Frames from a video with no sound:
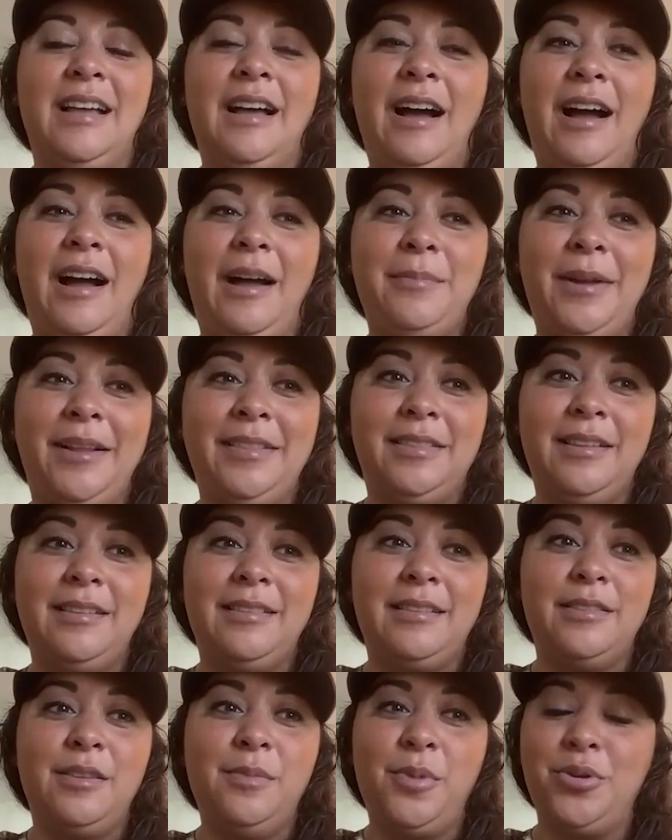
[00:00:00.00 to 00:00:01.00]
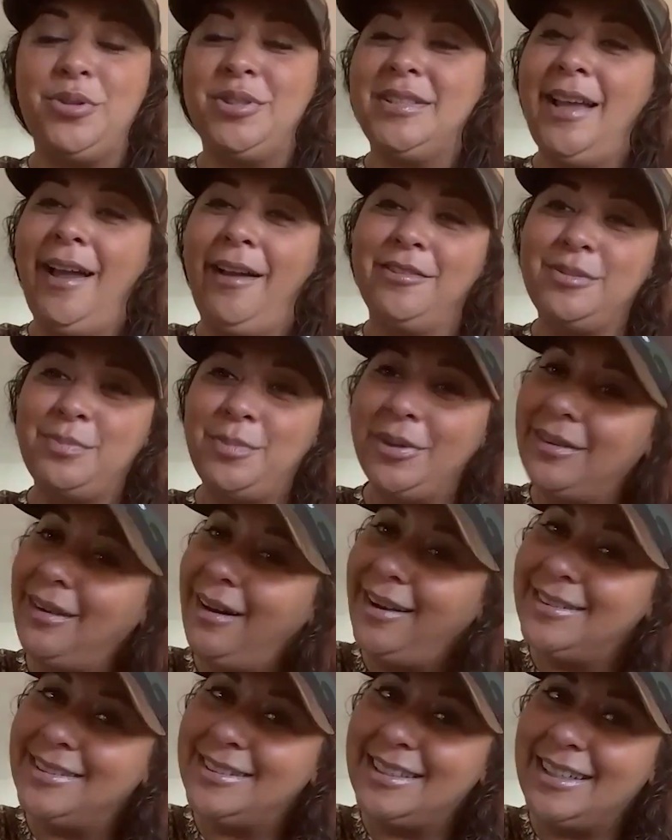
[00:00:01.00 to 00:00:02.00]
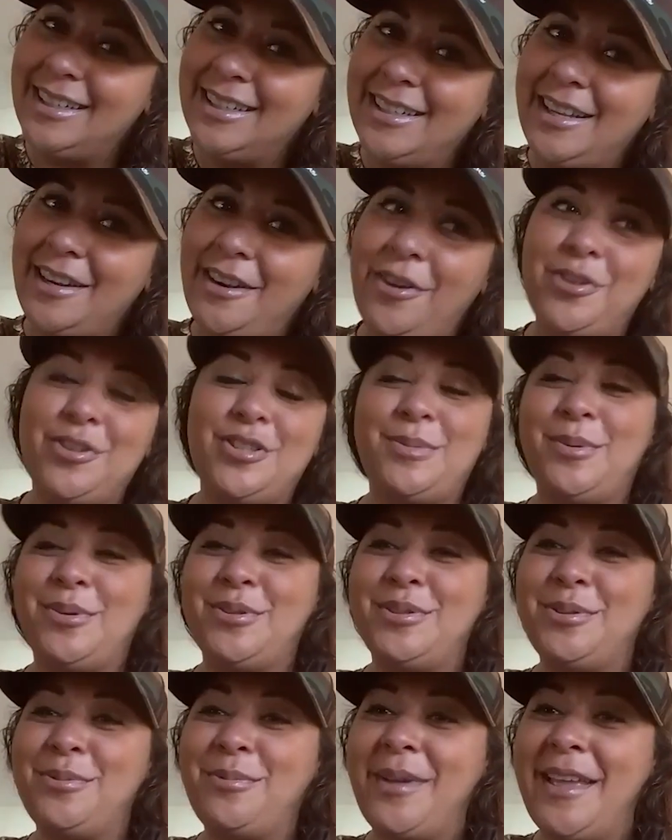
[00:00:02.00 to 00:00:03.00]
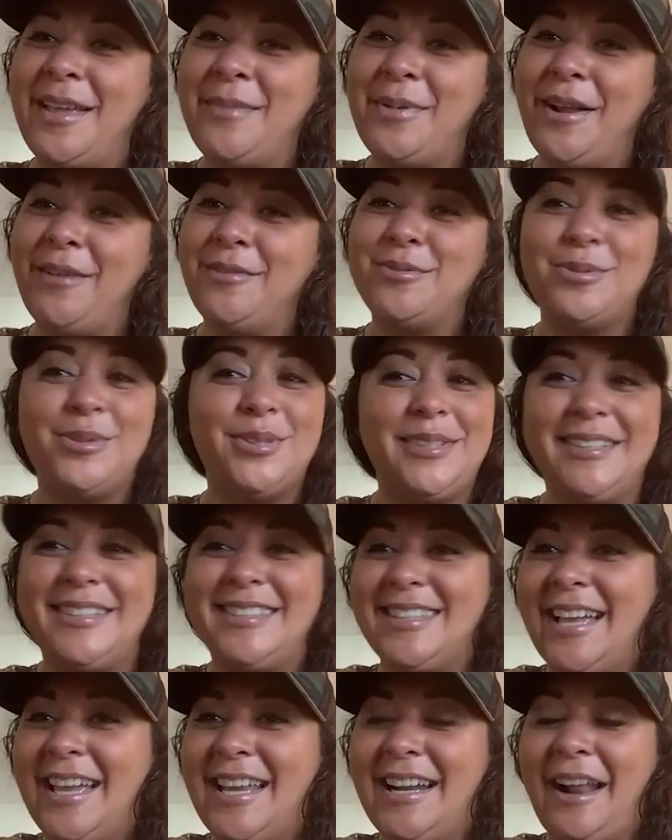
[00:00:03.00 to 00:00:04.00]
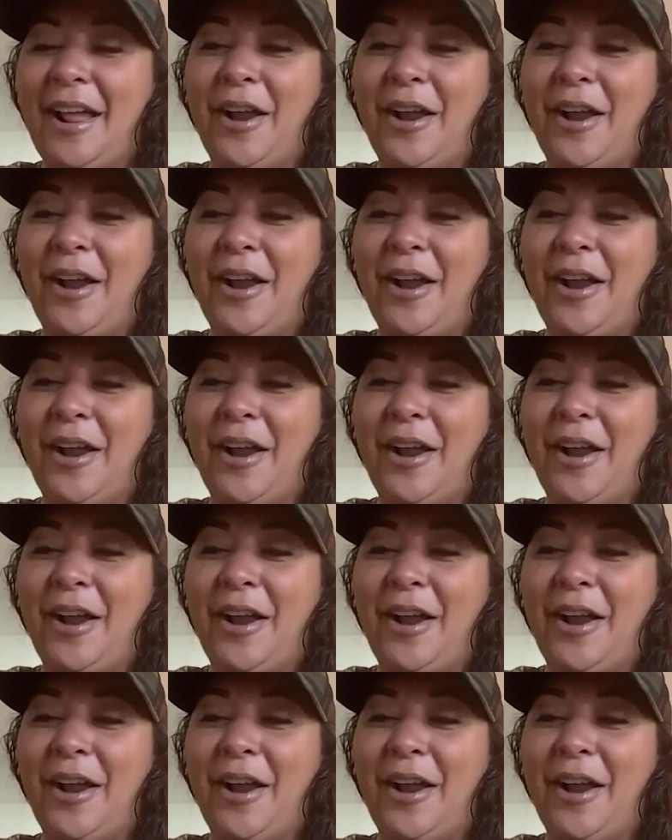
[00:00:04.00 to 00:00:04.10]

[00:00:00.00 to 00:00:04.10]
I'm not the most textbook hunter, you know, you're supposed to wait, but I was really excited.